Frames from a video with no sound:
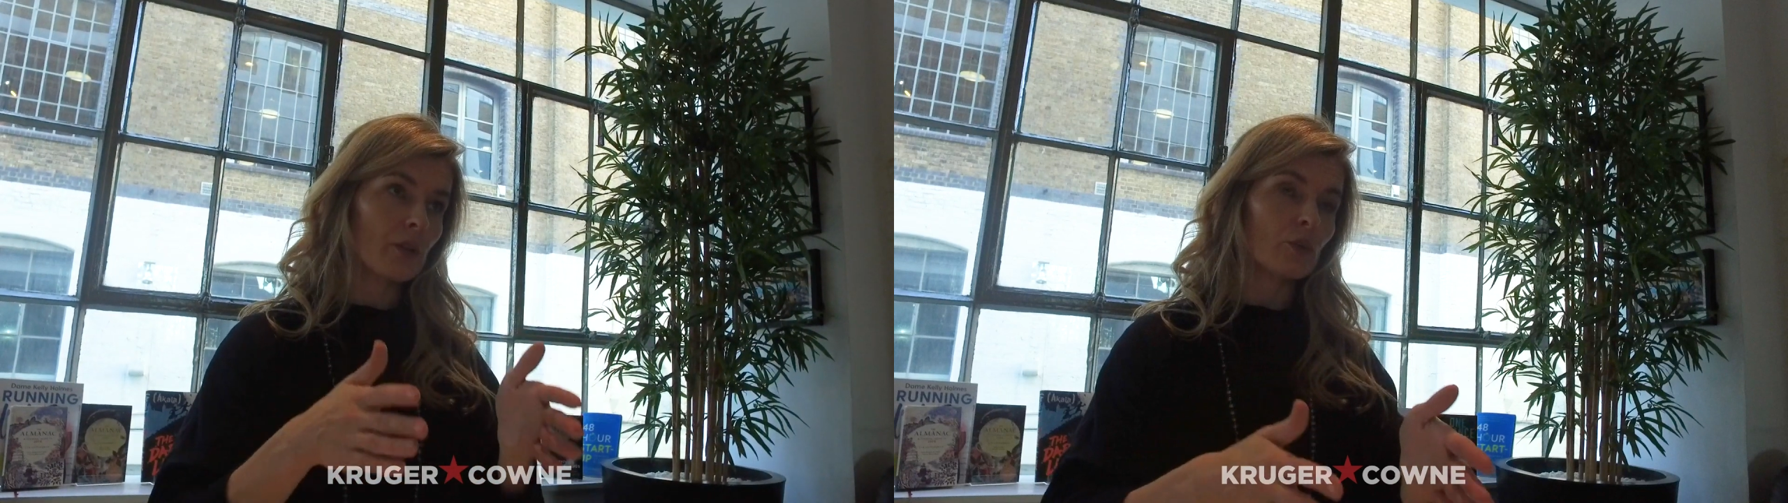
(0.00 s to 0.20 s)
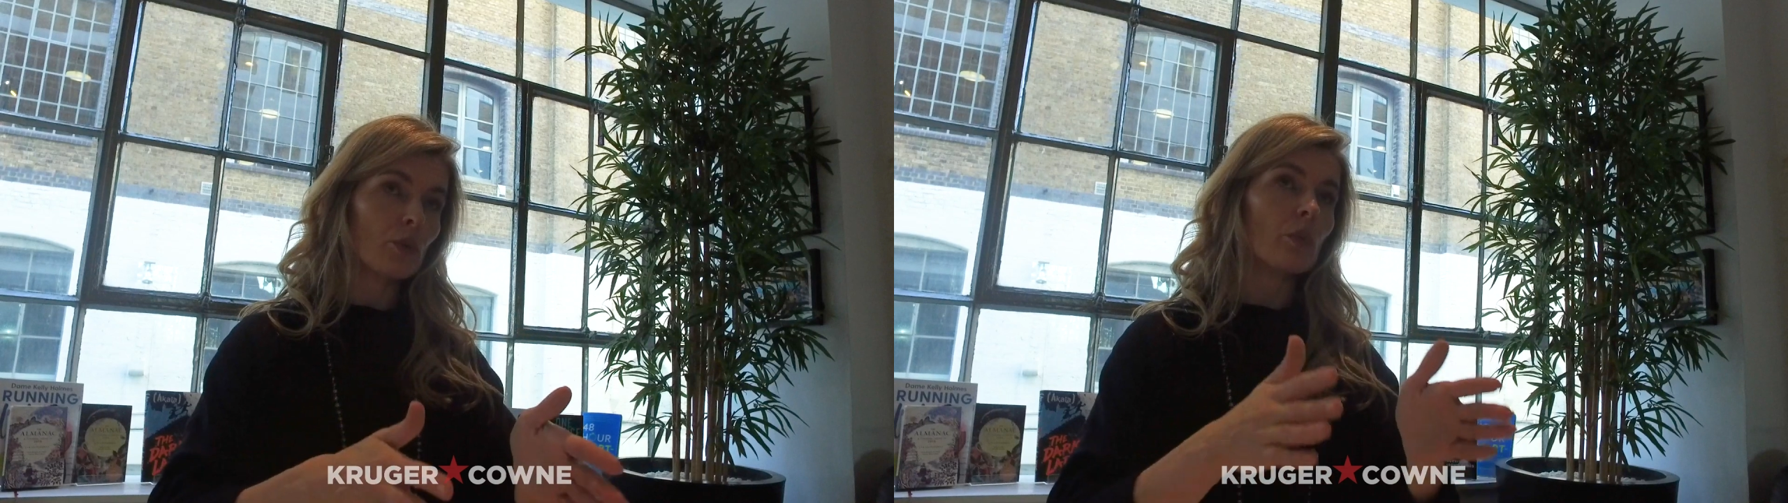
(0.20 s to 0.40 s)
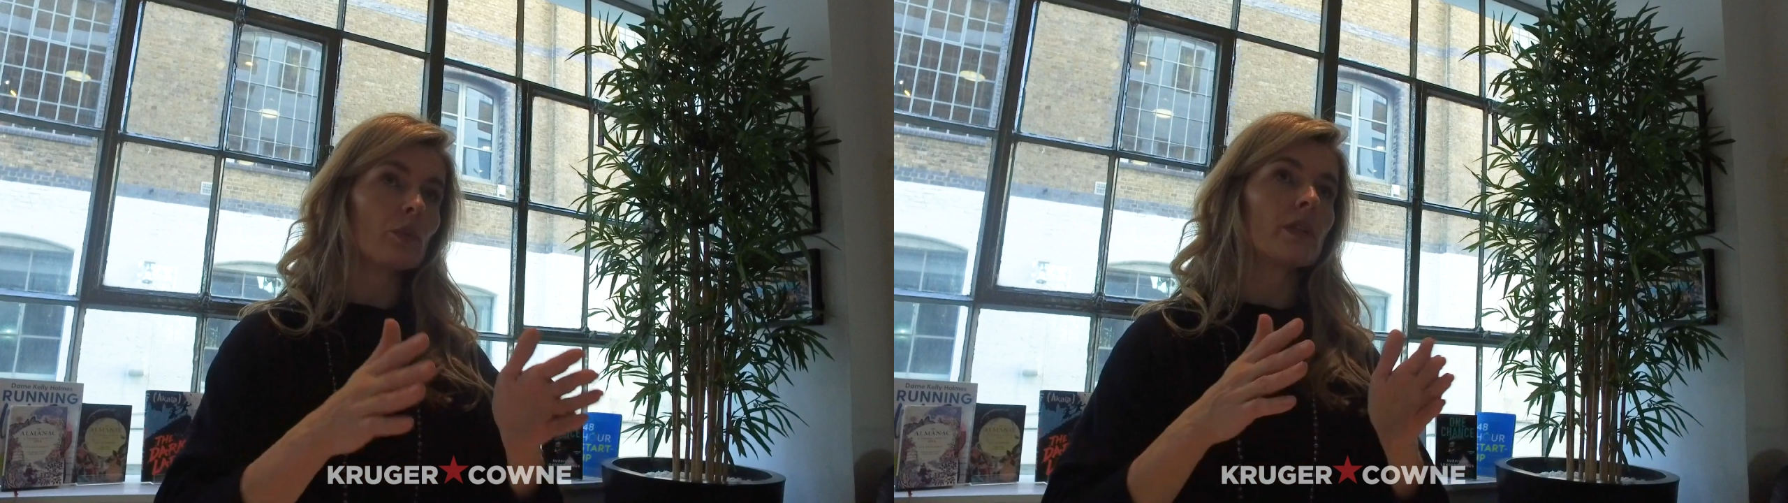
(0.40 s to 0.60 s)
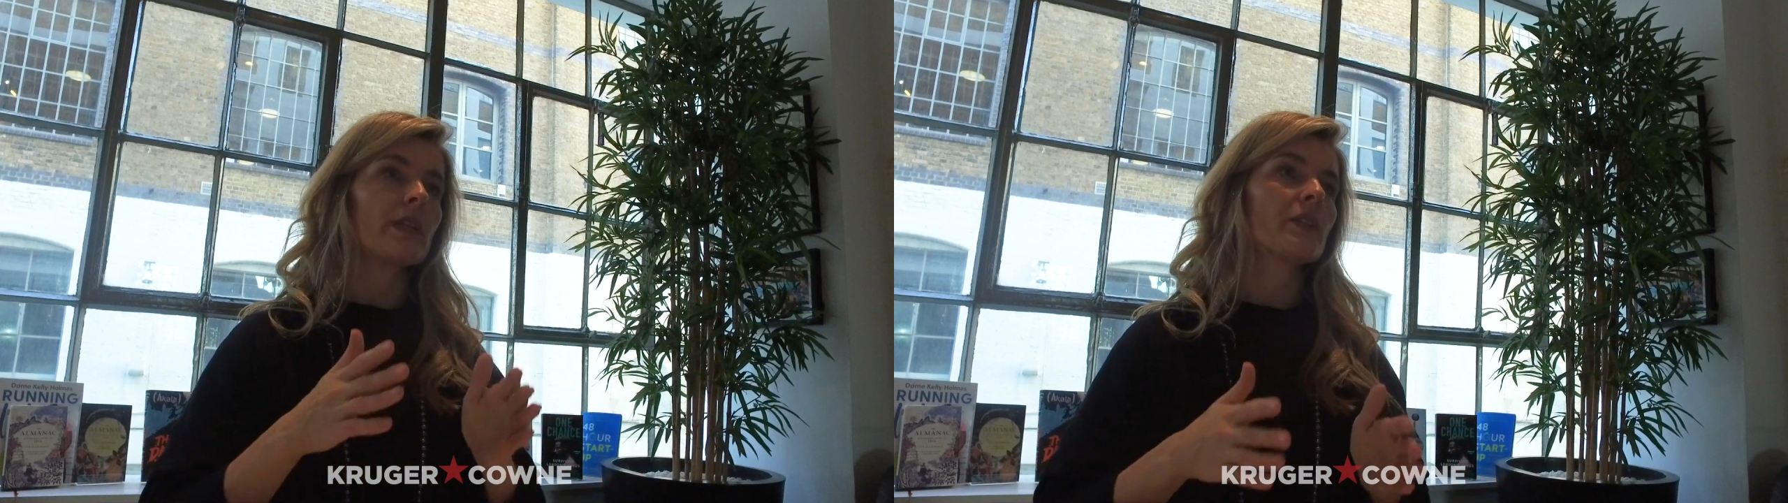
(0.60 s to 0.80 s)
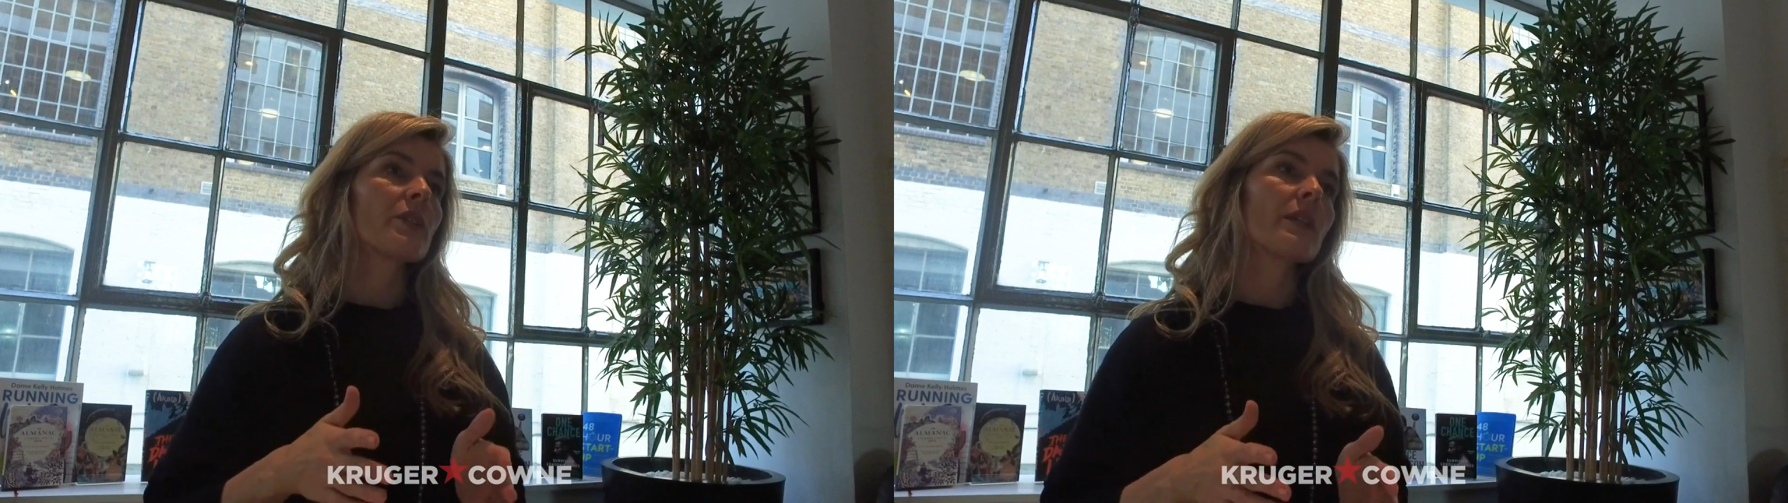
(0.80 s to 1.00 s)
what will
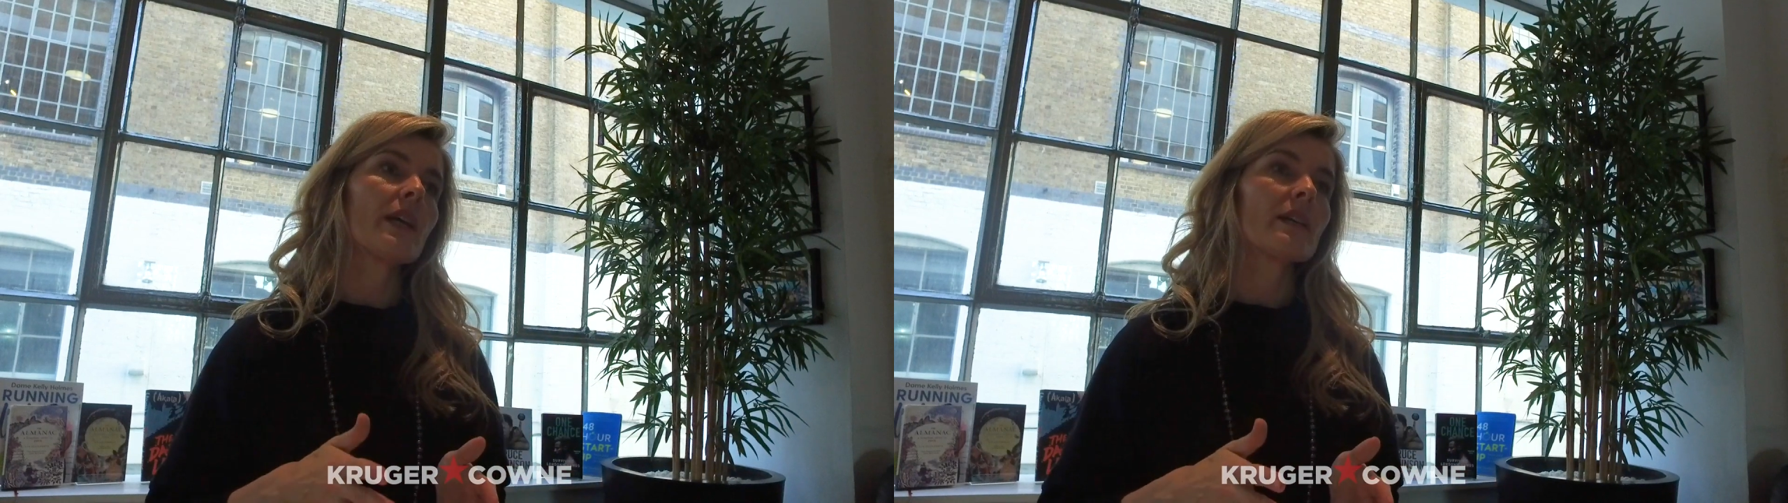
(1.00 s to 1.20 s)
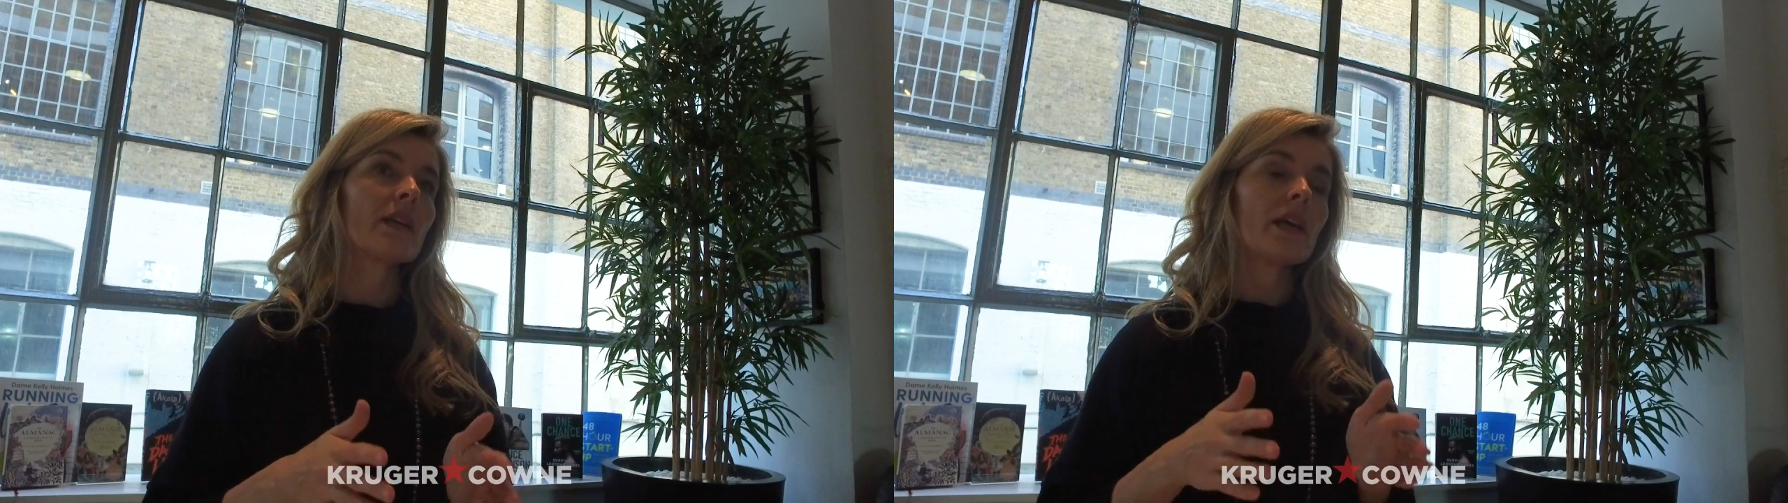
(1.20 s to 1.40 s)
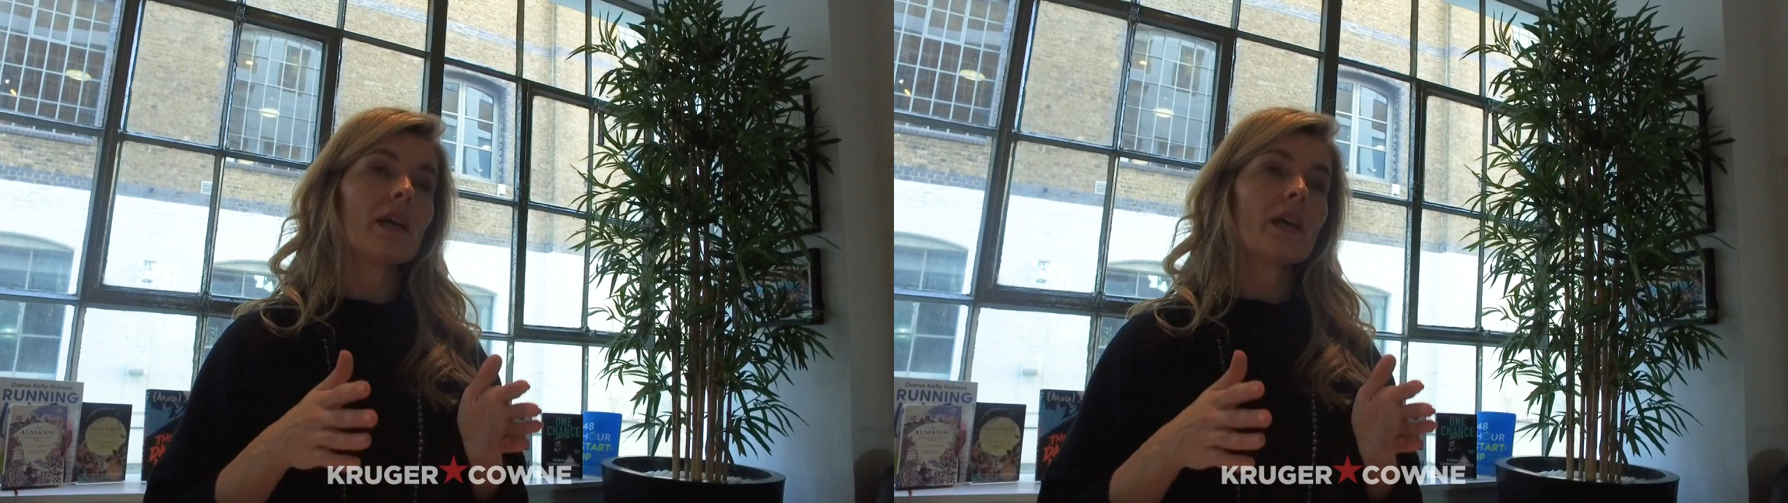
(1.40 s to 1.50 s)
lead to that?